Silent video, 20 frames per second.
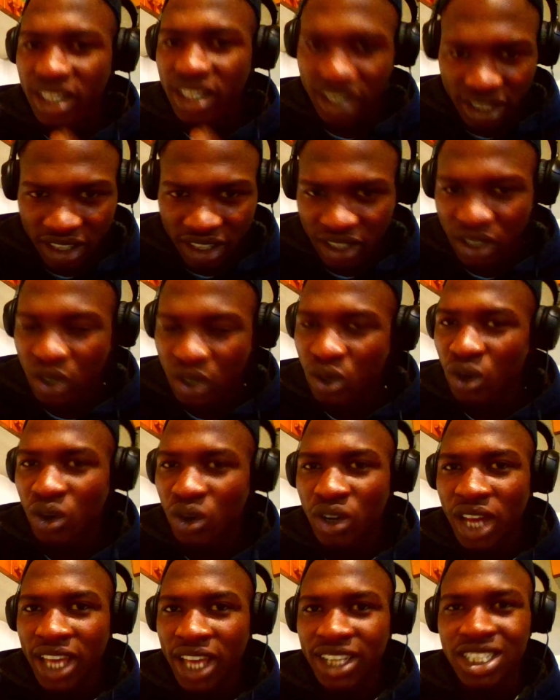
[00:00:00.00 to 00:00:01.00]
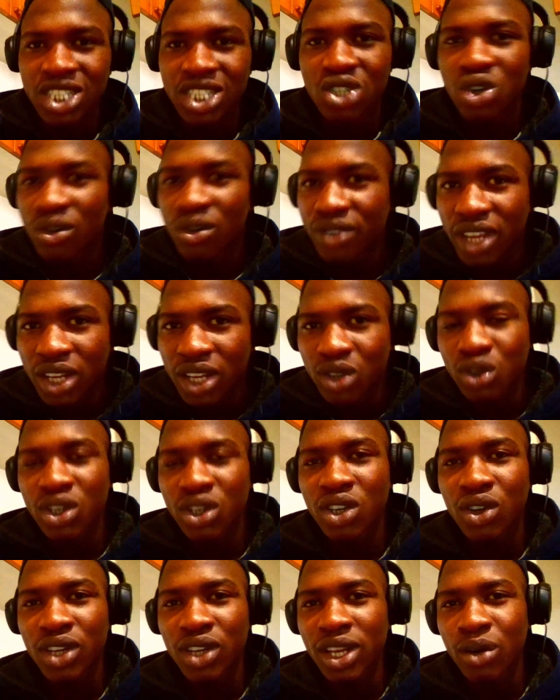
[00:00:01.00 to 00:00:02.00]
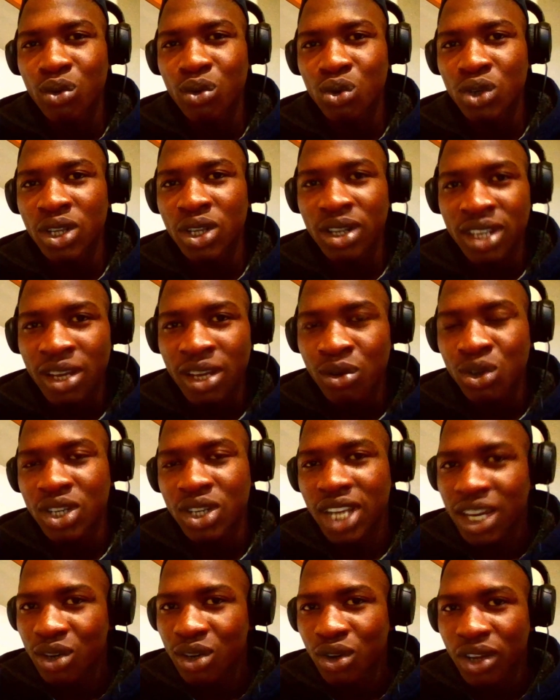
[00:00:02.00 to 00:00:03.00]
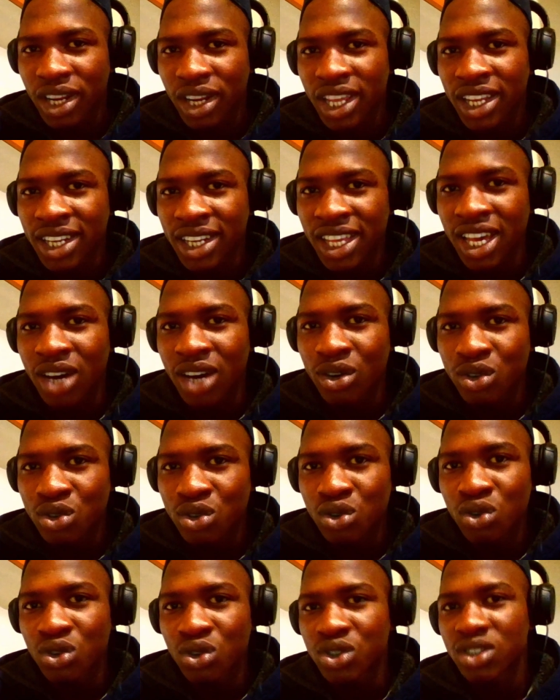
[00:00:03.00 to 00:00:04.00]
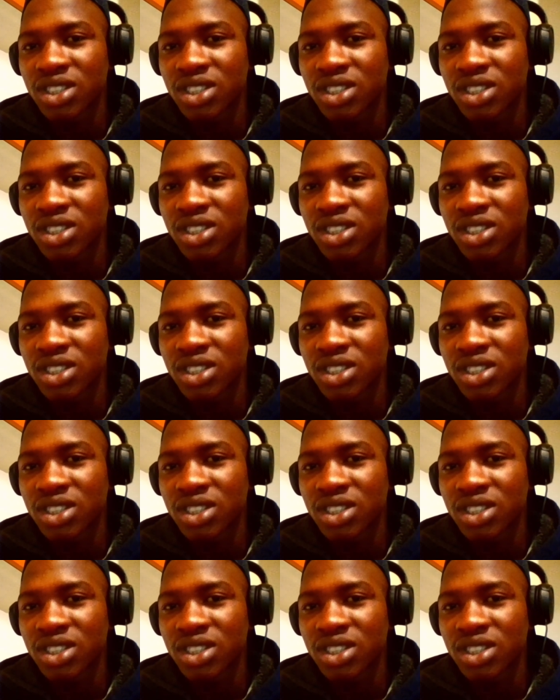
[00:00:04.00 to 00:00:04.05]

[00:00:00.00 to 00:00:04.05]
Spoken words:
you know, like the Soviet Union, they will try to create their own nukes.